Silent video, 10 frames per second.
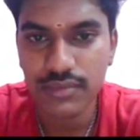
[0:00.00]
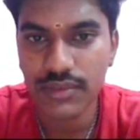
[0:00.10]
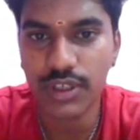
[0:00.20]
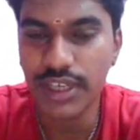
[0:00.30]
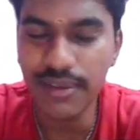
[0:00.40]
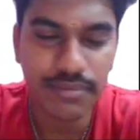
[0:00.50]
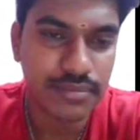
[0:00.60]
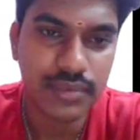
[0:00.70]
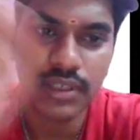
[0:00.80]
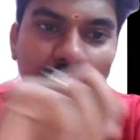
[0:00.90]
Okay.
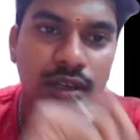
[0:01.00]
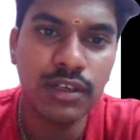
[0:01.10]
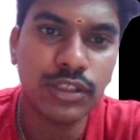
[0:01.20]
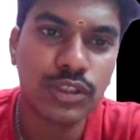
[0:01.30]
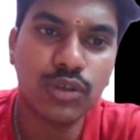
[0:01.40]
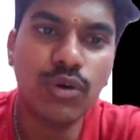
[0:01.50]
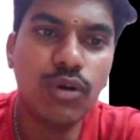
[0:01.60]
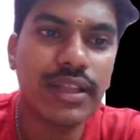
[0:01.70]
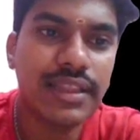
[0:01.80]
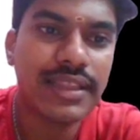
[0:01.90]
So
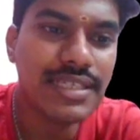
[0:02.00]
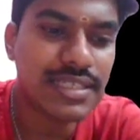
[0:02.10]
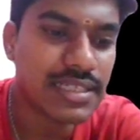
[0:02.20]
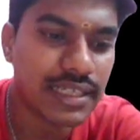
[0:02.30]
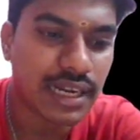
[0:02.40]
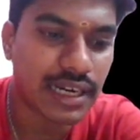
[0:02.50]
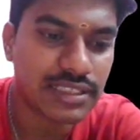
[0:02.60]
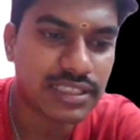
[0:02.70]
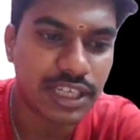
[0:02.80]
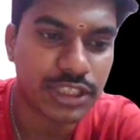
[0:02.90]
this
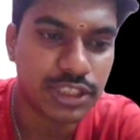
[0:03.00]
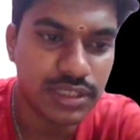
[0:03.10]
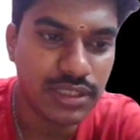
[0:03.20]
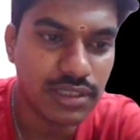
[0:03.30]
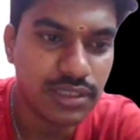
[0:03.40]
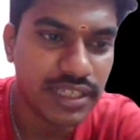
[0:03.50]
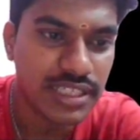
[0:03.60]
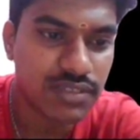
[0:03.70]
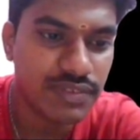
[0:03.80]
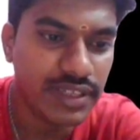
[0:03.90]
transaction
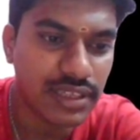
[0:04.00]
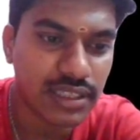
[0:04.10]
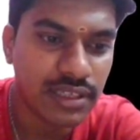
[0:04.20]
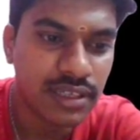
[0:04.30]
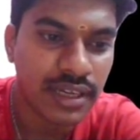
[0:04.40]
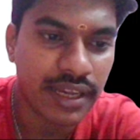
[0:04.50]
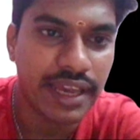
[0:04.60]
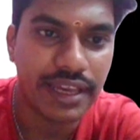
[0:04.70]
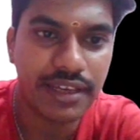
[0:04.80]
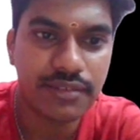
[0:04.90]
is with A.
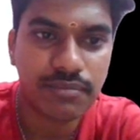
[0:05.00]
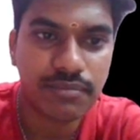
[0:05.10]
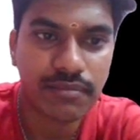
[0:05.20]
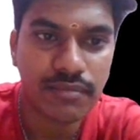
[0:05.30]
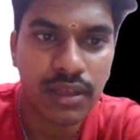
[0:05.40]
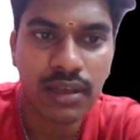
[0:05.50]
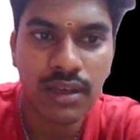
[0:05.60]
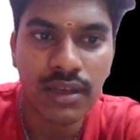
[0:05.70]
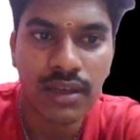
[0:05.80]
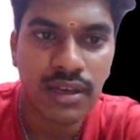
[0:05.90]

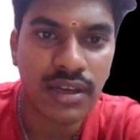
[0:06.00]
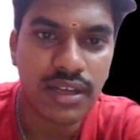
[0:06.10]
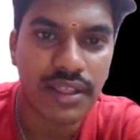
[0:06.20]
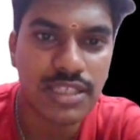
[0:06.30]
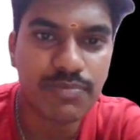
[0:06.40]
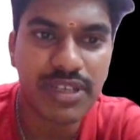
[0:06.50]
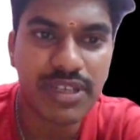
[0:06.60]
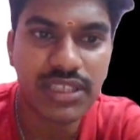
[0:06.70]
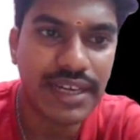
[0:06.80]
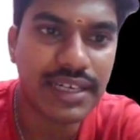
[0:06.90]
The
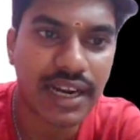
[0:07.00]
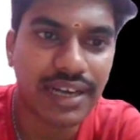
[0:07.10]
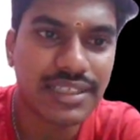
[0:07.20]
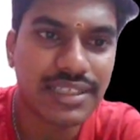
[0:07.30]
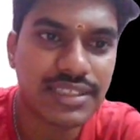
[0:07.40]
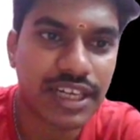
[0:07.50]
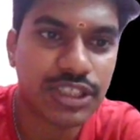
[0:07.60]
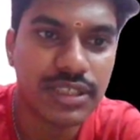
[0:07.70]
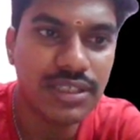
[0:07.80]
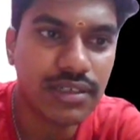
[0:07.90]
specified
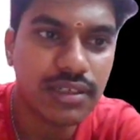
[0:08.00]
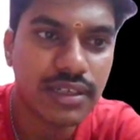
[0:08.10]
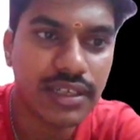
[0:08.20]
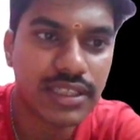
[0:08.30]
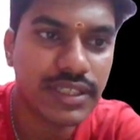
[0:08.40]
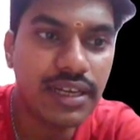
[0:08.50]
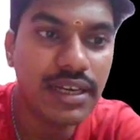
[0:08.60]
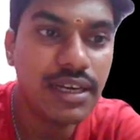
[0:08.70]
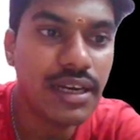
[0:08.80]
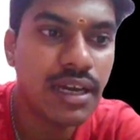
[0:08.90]
transaction is with an
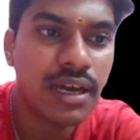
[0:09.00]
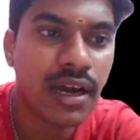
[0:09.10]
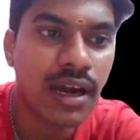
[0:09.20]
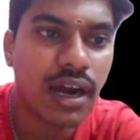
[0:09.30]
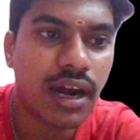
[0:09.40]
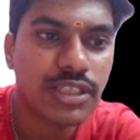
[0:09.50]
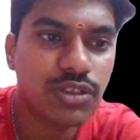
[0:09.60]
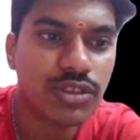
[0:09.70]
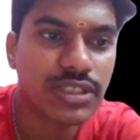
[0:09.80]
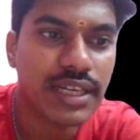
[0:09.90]

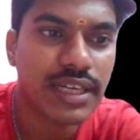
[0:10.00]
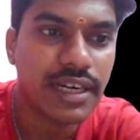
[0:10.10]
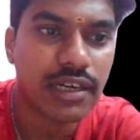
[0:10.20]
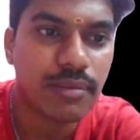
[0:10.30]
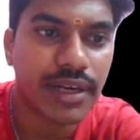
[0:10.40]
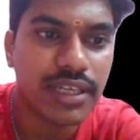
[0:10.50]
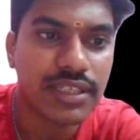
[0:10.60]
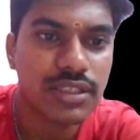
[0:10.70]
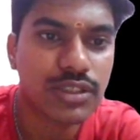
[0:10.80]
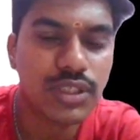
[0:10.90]
associated enterprise.
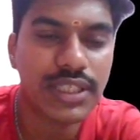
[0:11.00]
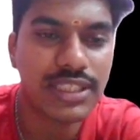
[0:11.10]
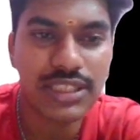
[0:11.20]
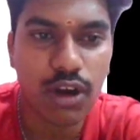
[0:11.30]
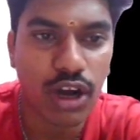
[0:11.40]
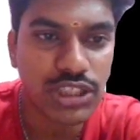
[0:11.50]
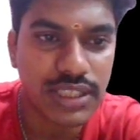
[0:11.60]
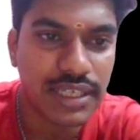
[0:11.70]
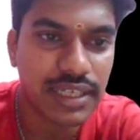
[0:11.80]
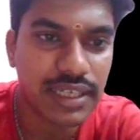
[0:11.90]
So this is cost and
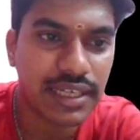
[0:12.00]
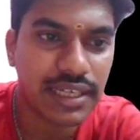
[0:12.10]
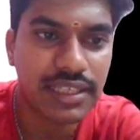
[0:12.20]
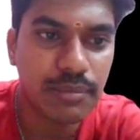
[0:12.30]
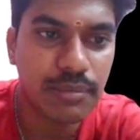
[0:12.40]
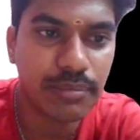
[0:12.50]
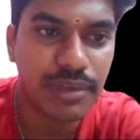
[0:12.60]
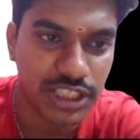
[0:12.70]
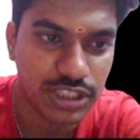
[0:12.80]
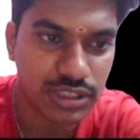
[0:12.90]
purchase.